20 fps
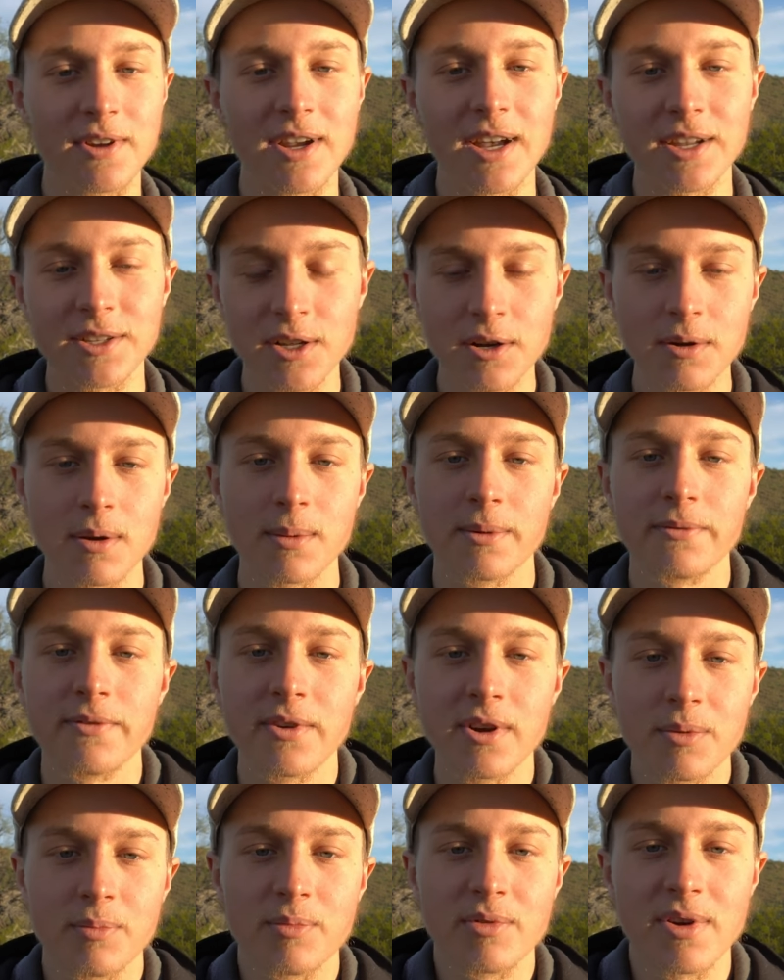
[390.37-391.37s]
You guys know I'm a
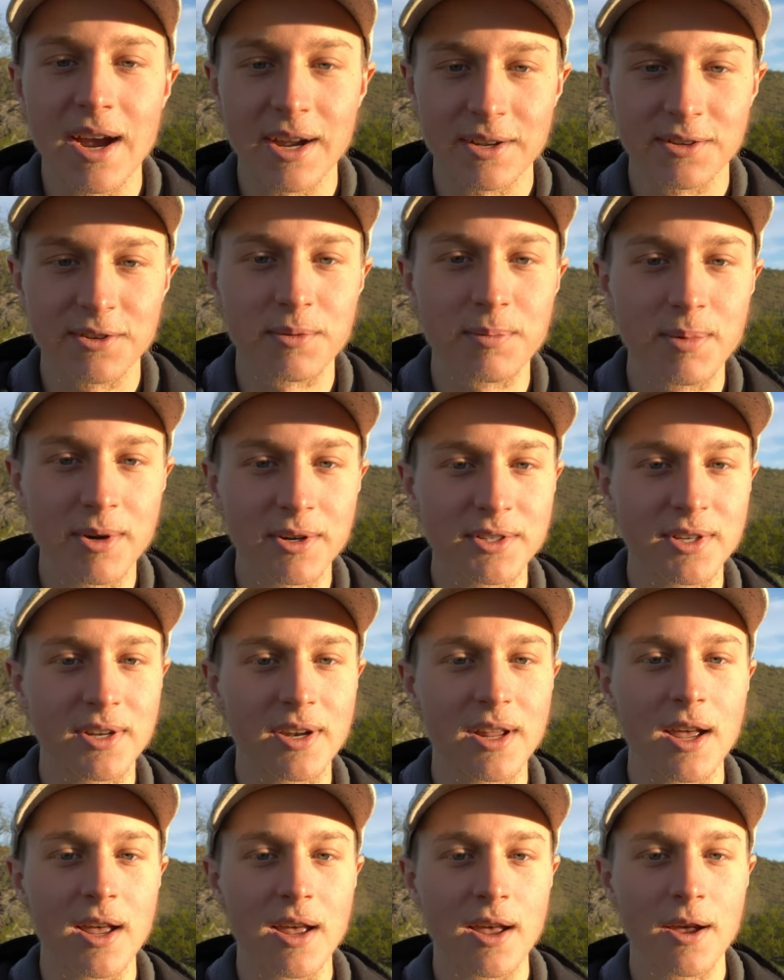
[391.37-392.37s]
very practical
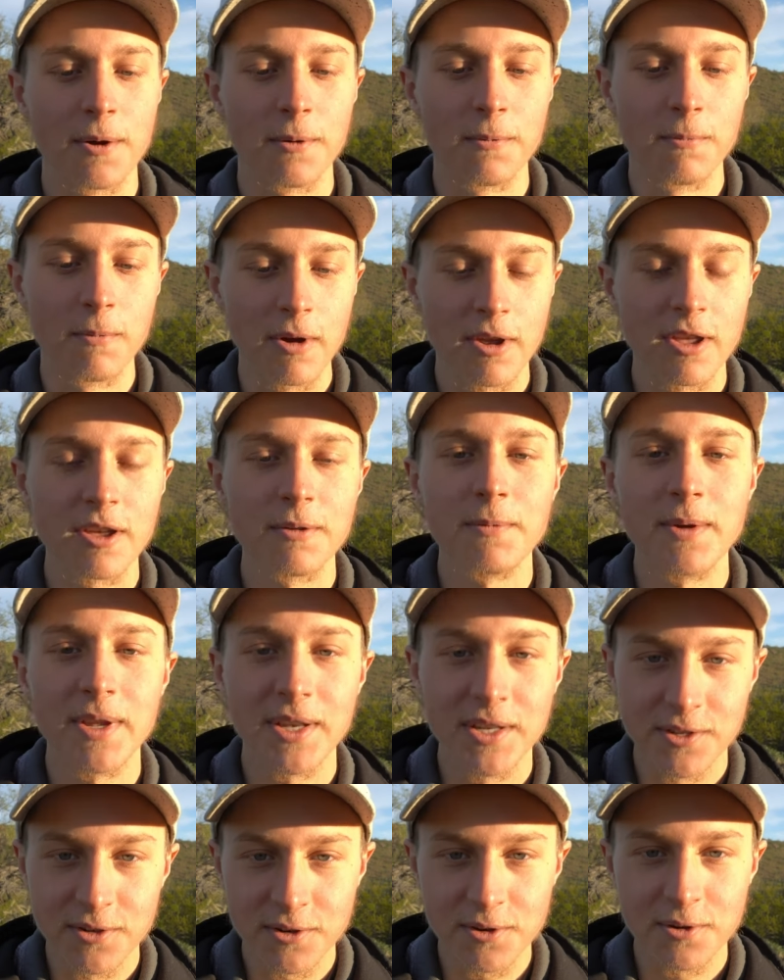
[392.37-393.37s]
person. What can we
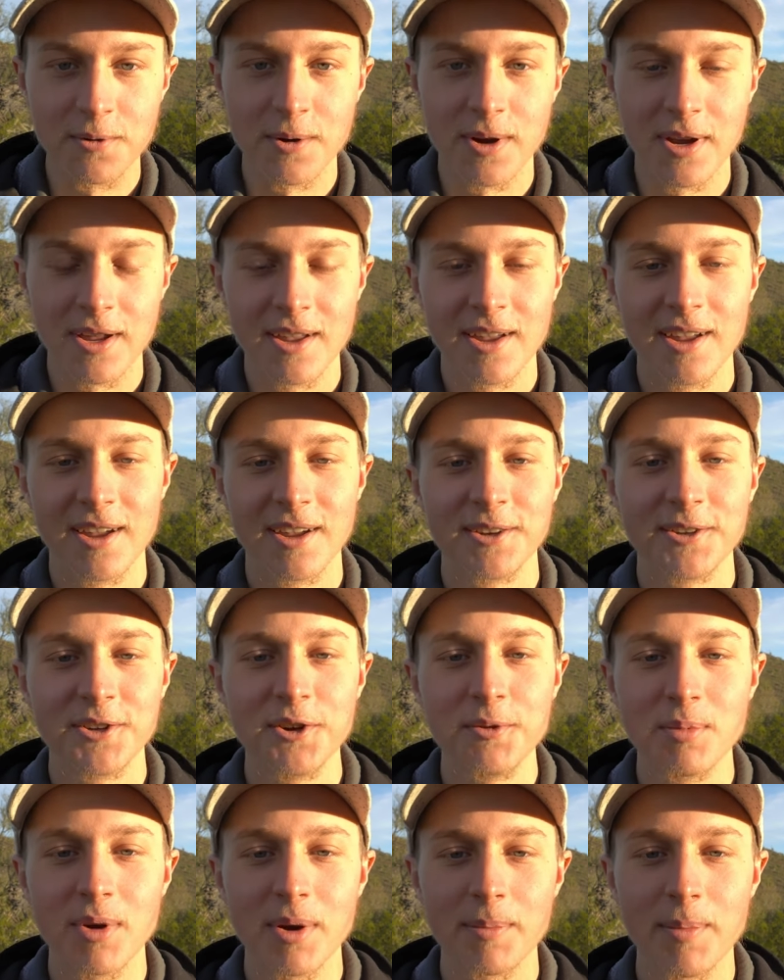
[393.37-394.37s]
do
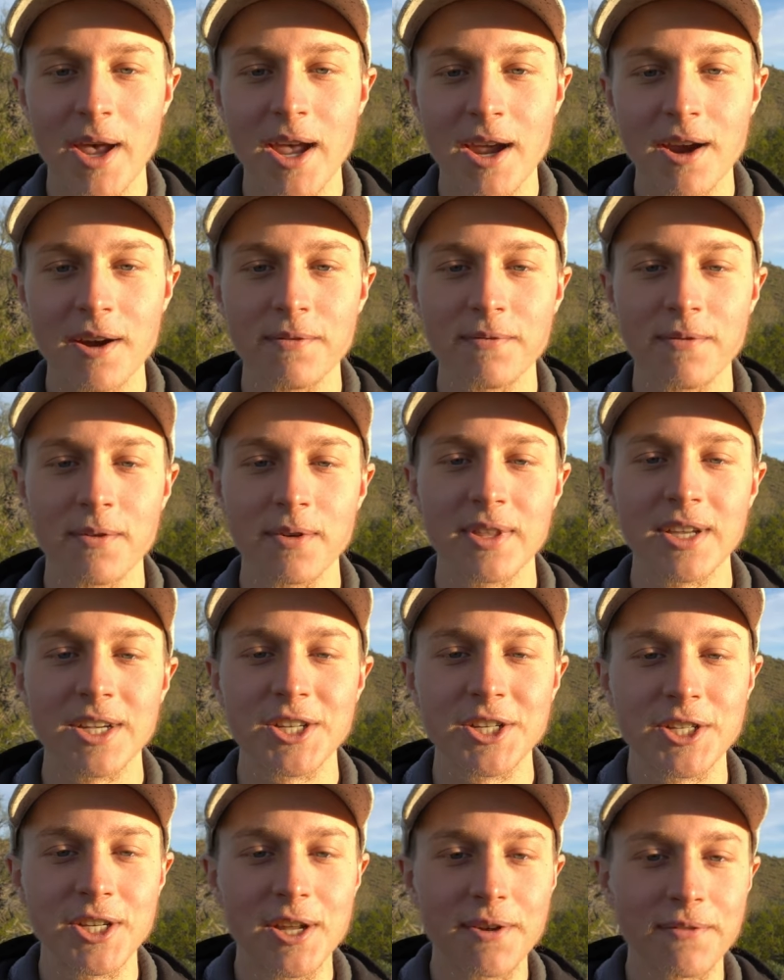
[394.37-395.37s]
to prepare for this
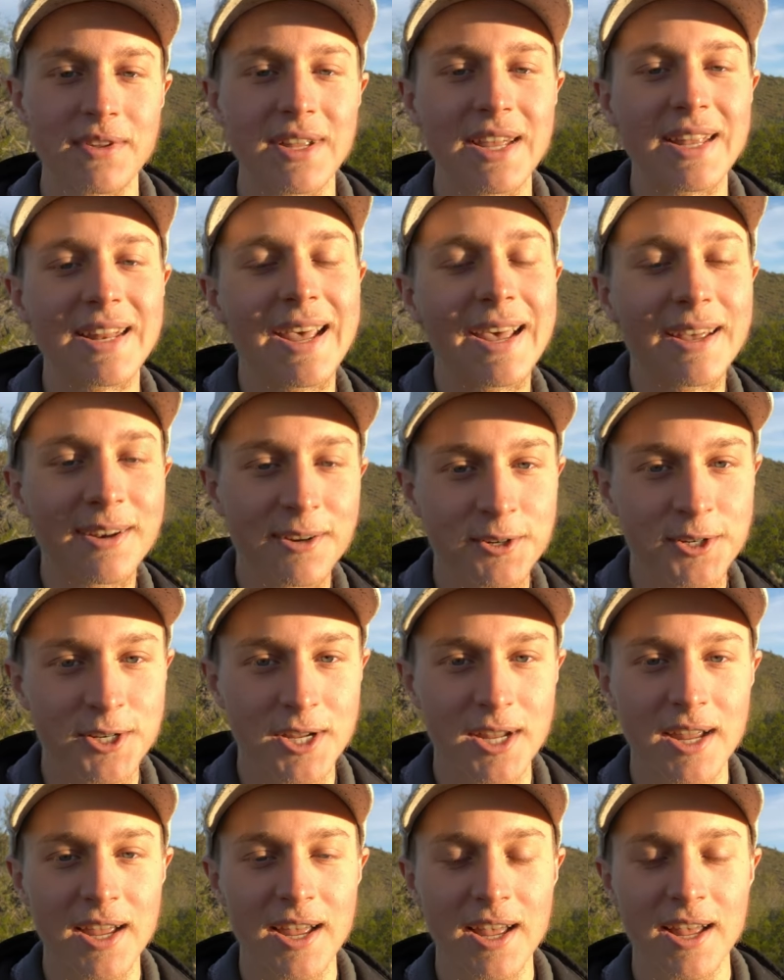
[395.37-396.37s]
shift in
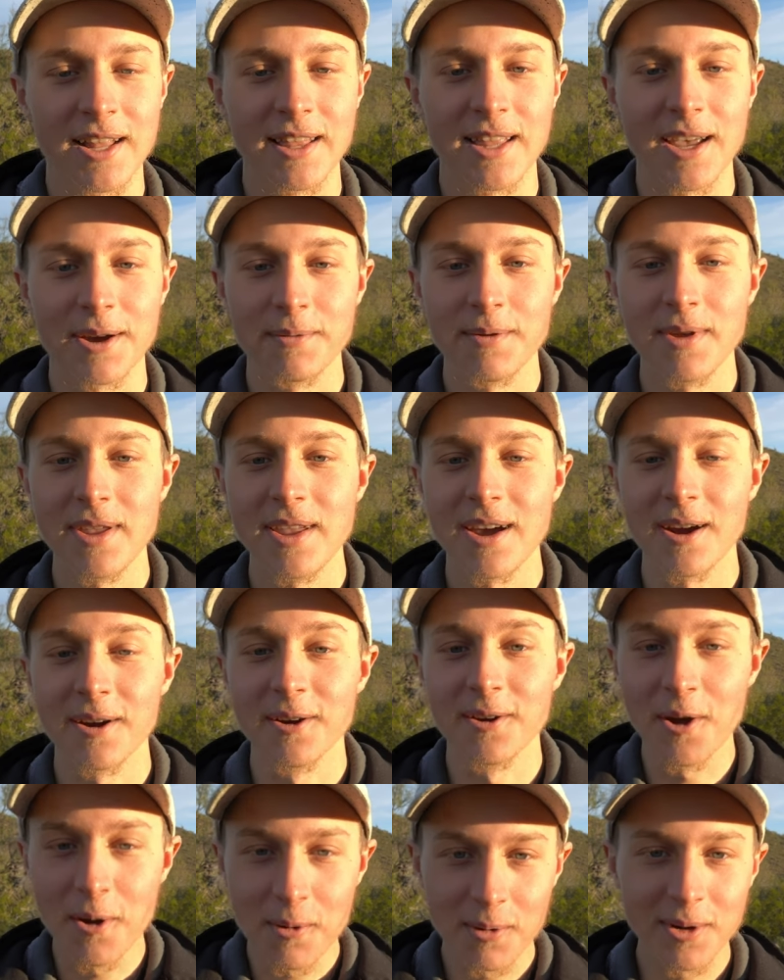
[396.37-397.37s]
energy that we are
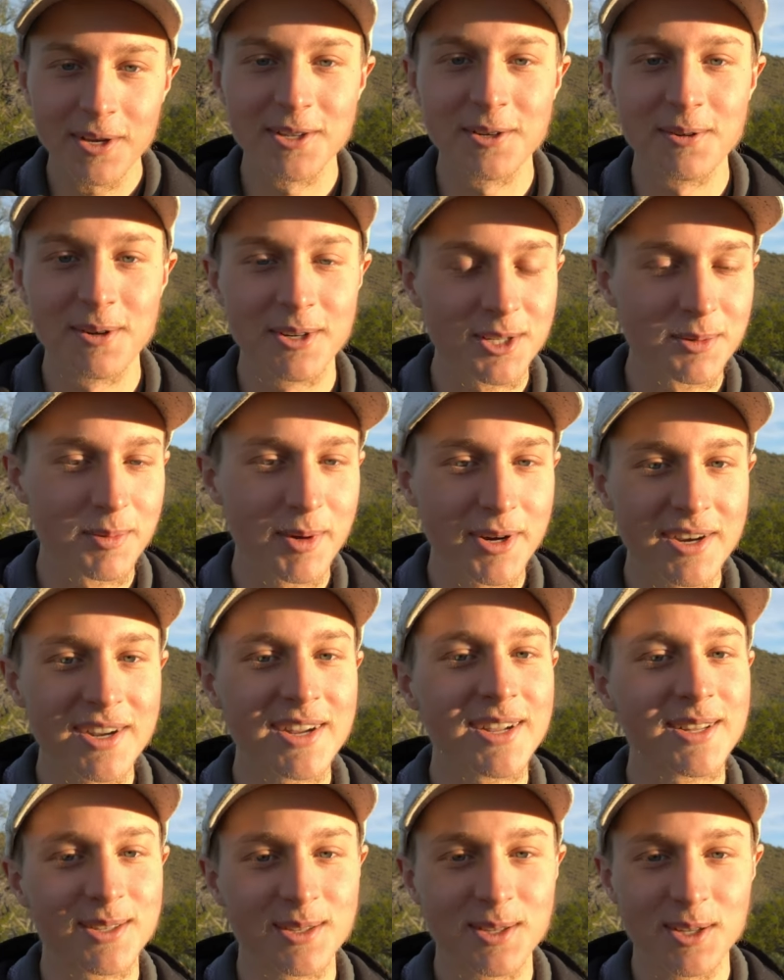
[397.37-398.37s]
going to
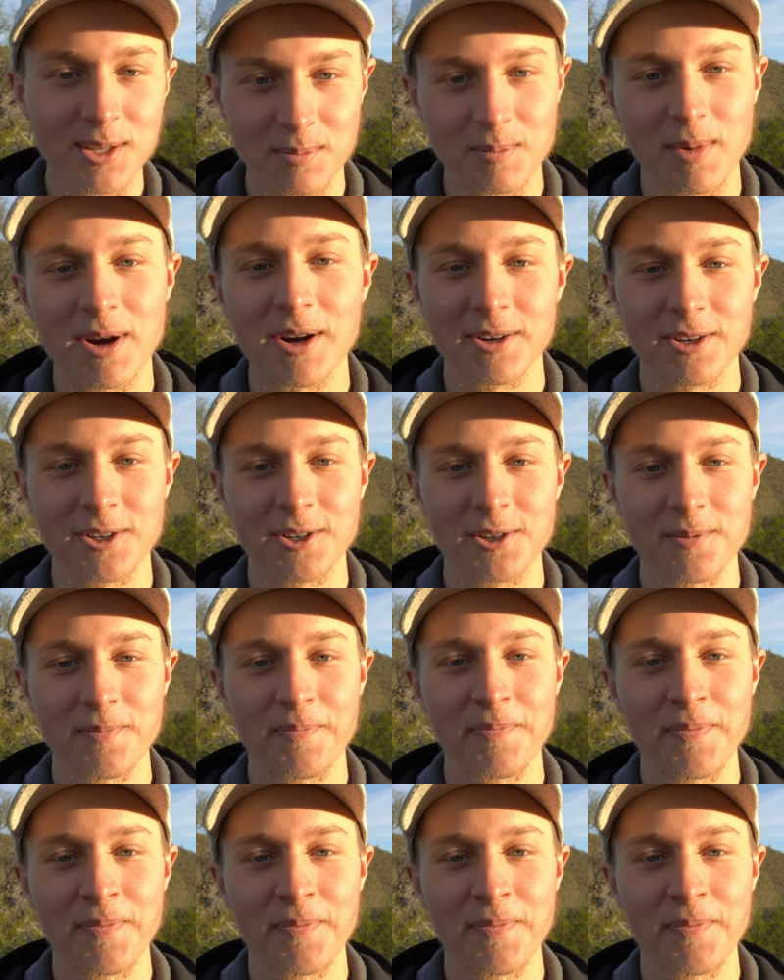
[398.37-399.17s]
experience this March?